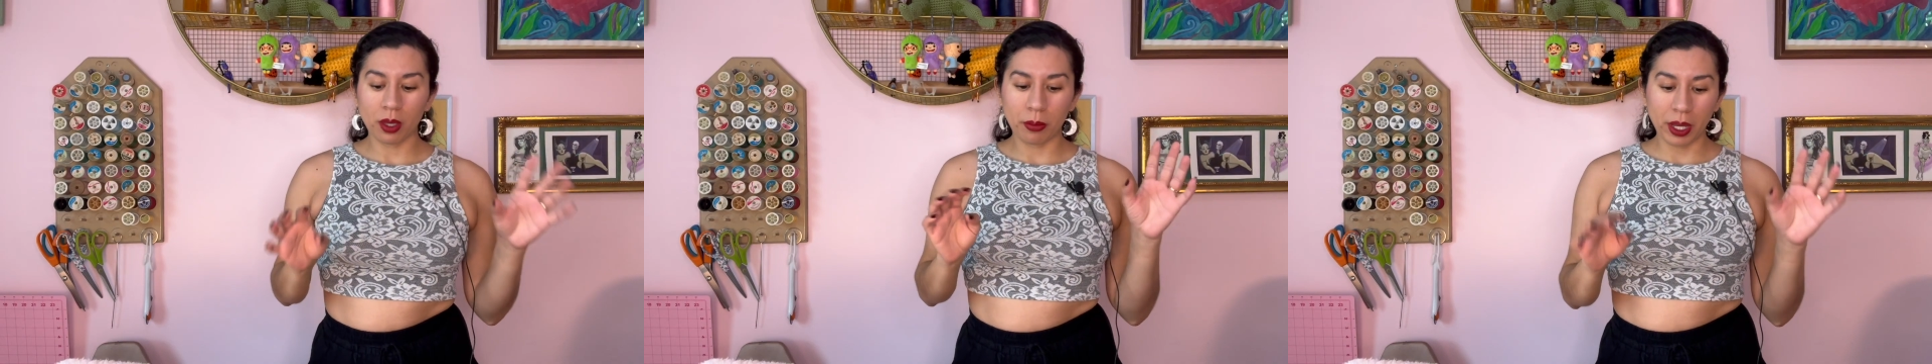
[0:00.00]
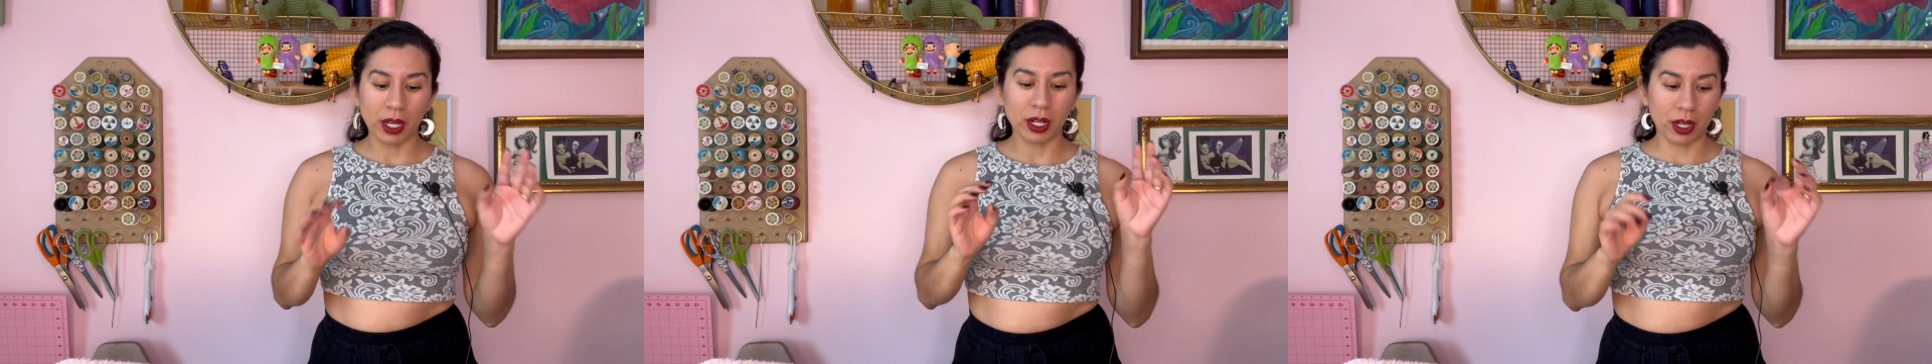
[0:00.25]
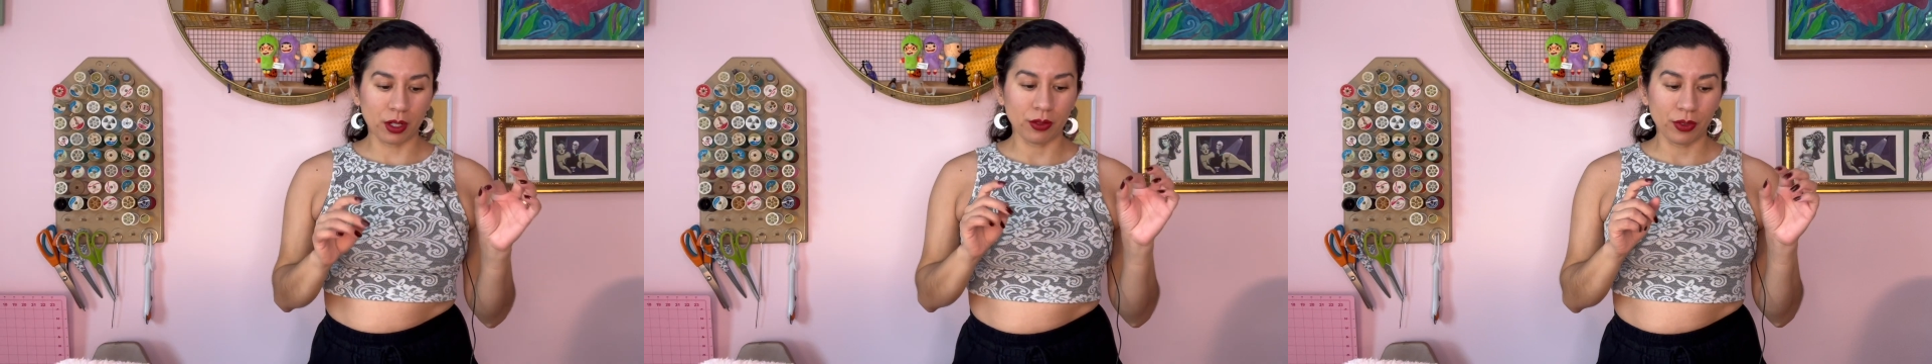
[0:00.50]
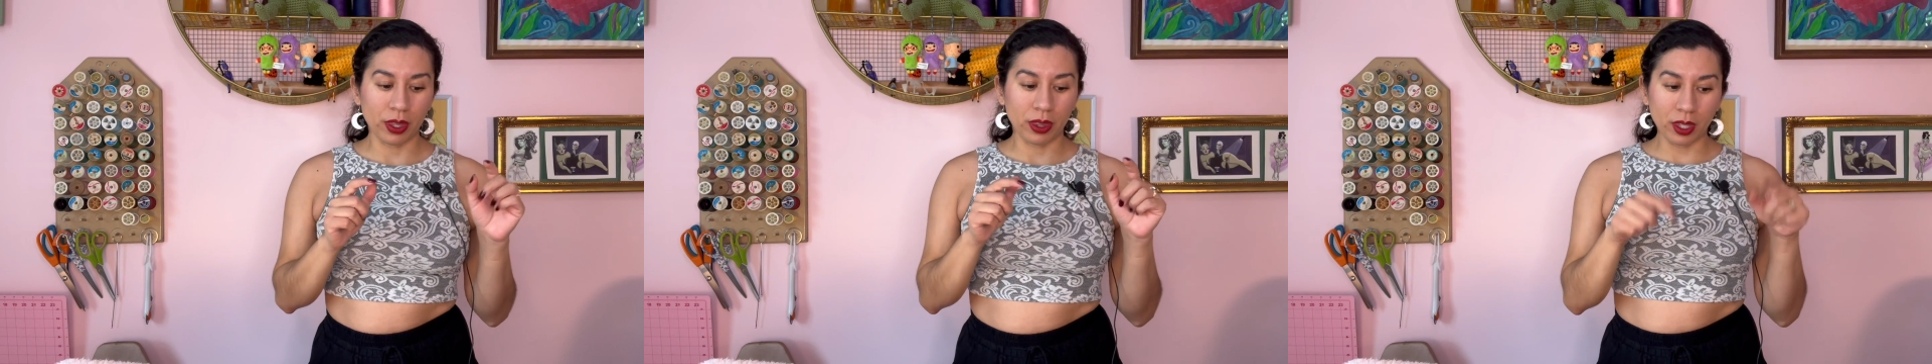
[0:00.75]
made out of
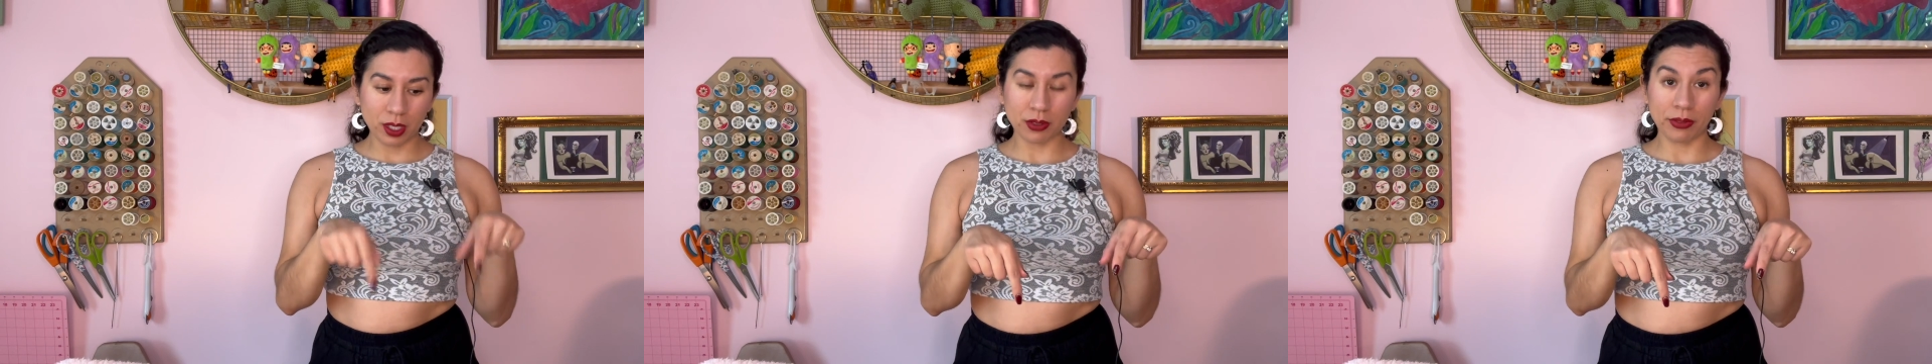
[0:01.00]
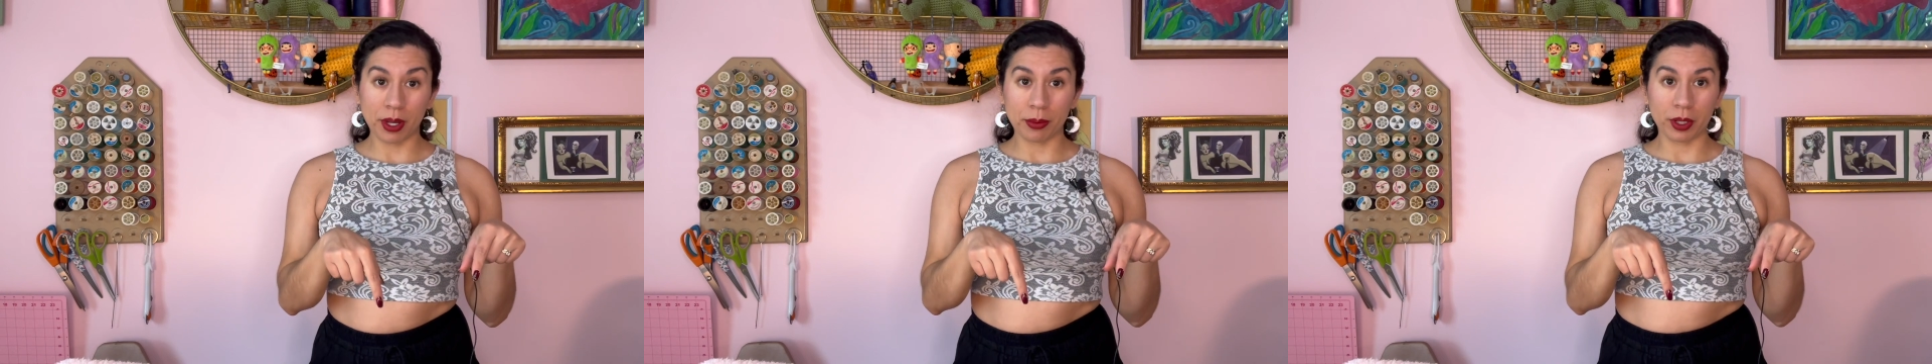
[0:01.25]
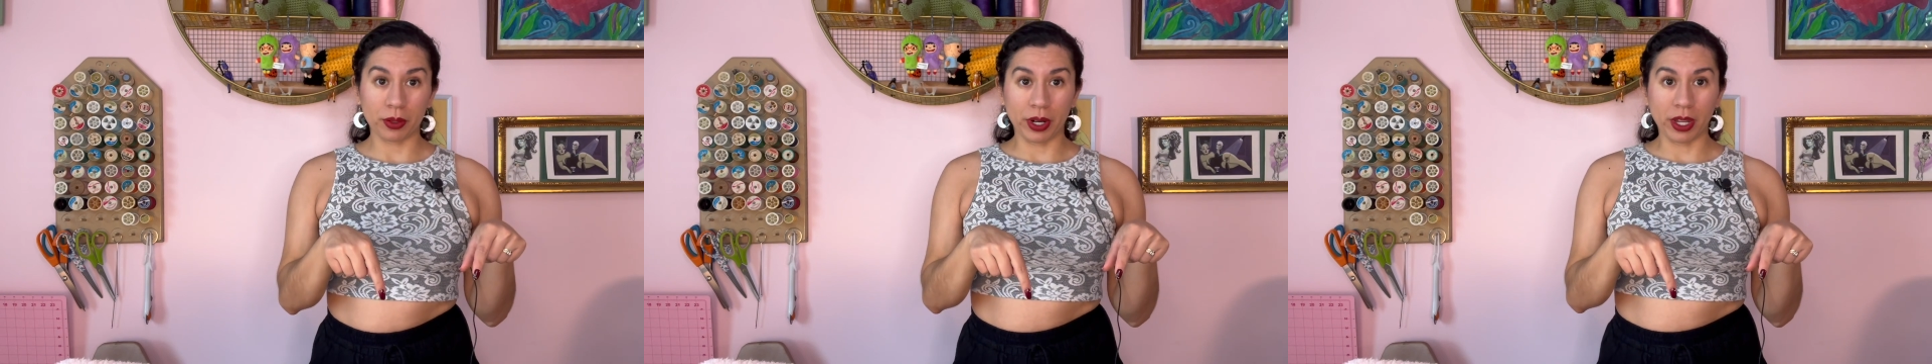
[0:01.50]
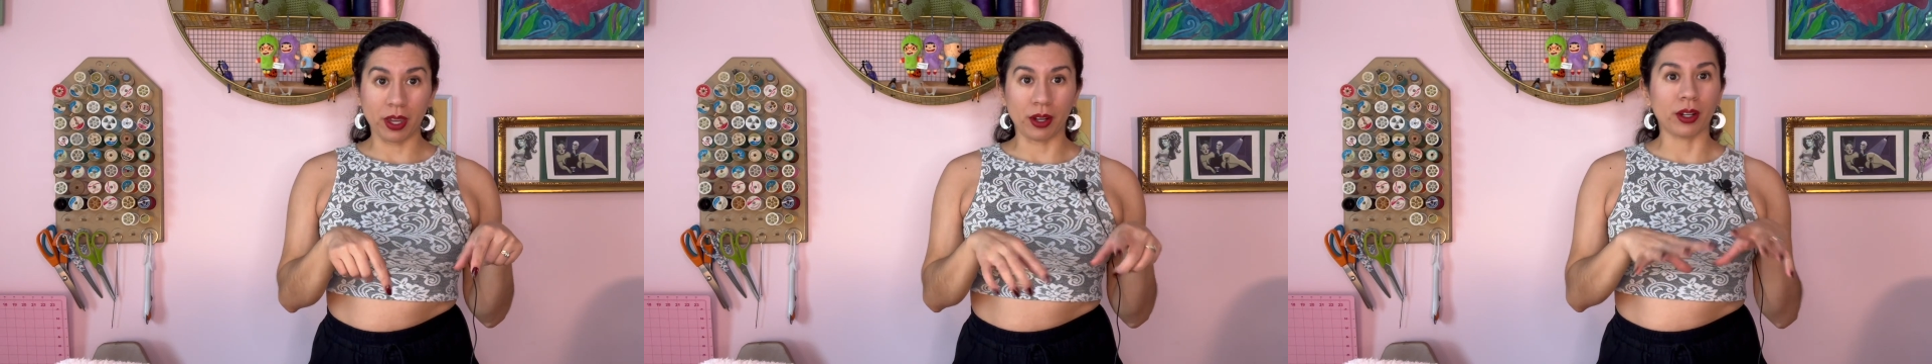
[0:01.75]
this fabric right
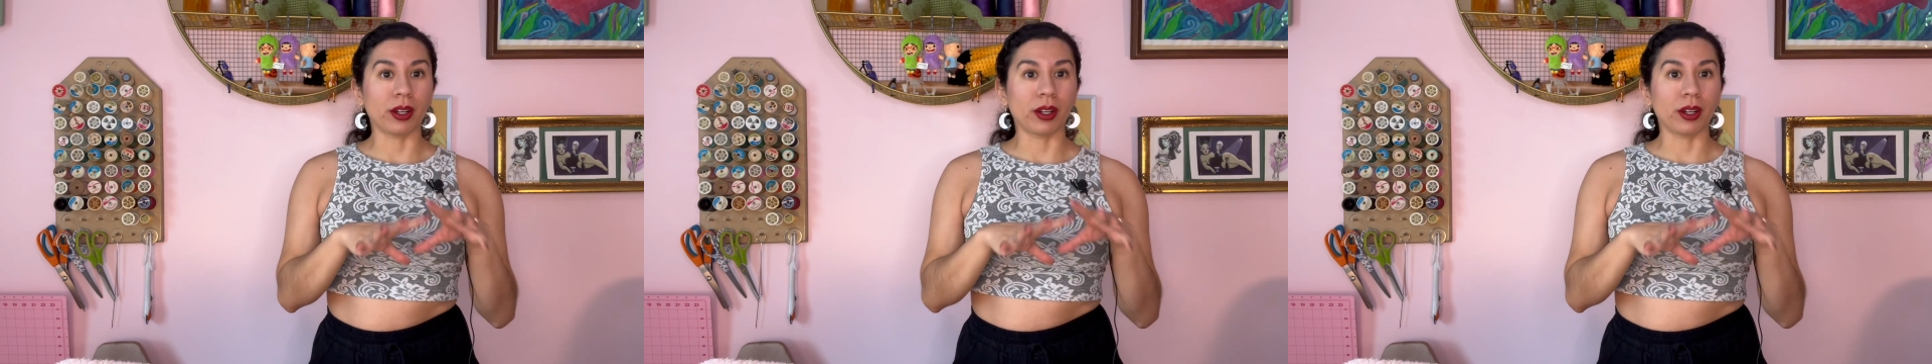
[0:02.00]
here.